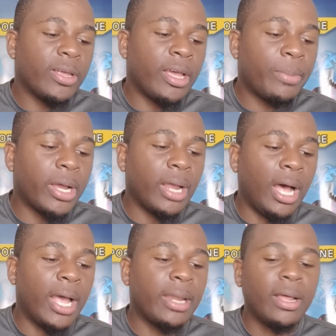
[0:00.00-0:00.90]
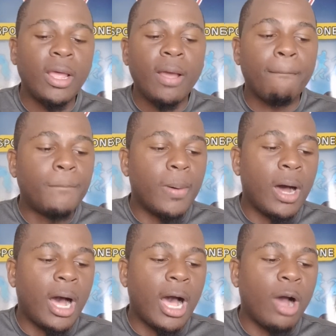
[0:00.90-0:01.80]
Yeah, man. And
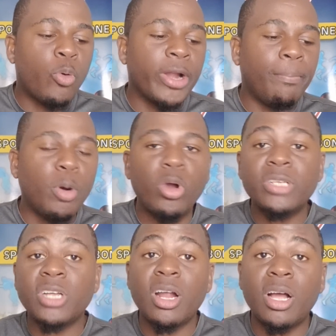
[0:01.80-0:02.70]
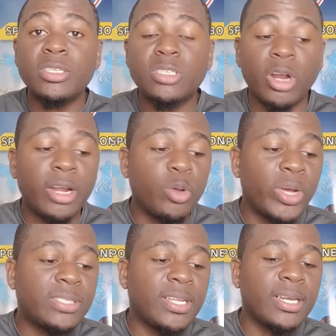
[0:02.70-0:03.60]
where the bowlers are concerned, the
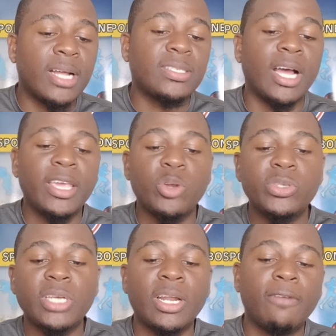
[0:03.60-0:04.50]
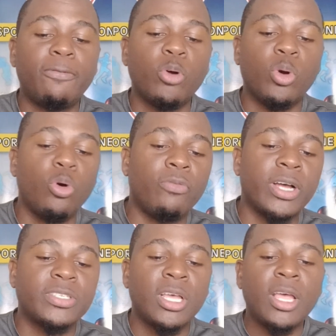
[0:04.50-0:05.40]
West Indians, Akil Hussain had 4
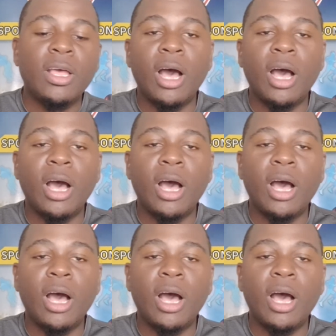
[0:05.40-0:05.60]
overs,